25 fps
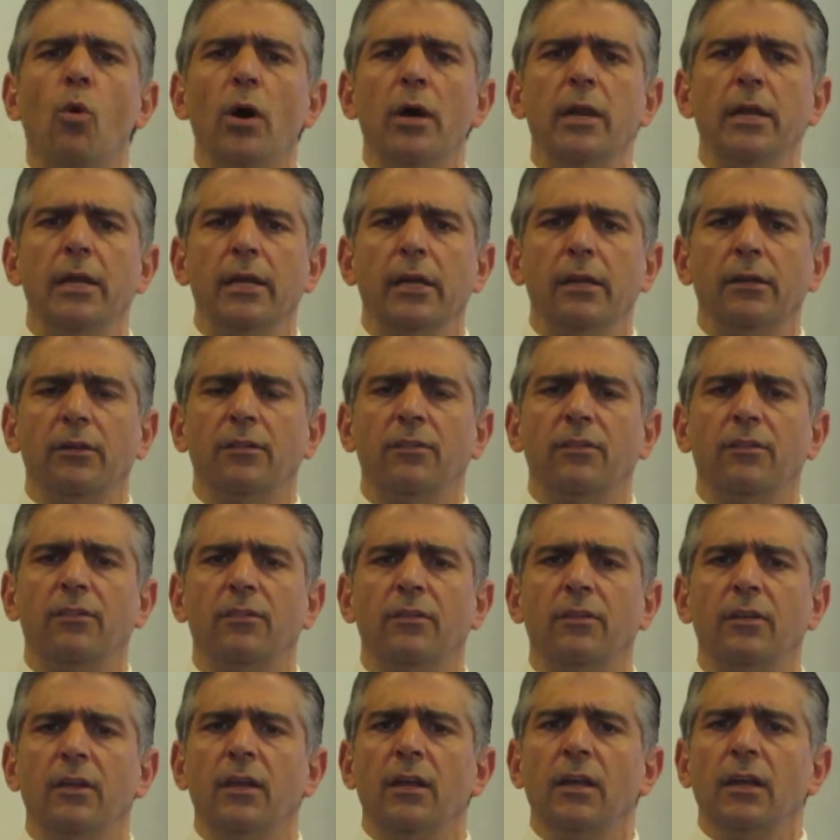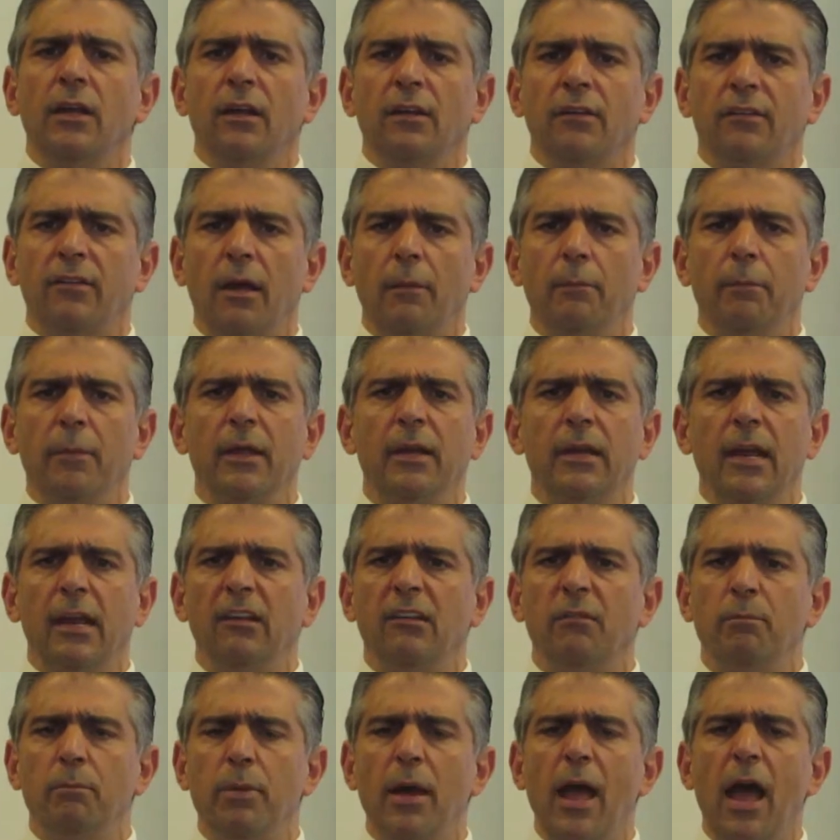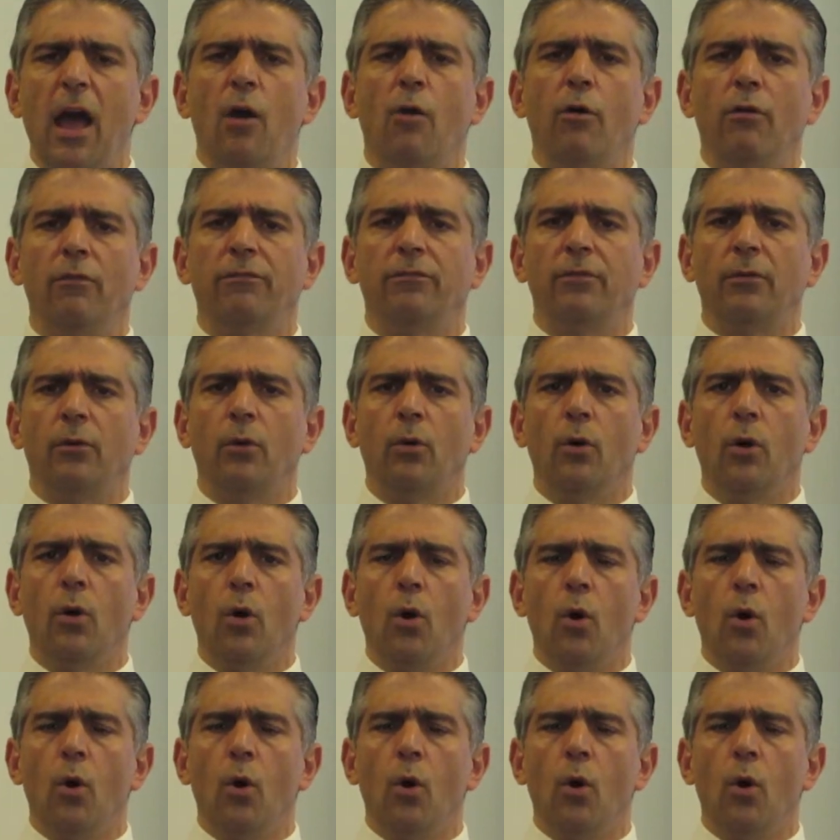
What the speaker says: audience, something that is powerful.